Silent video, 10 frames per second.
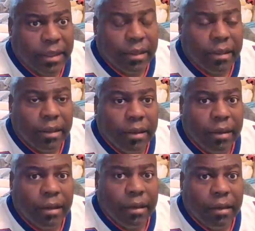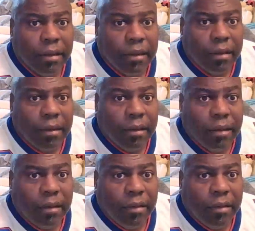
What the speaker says: (no one is talking)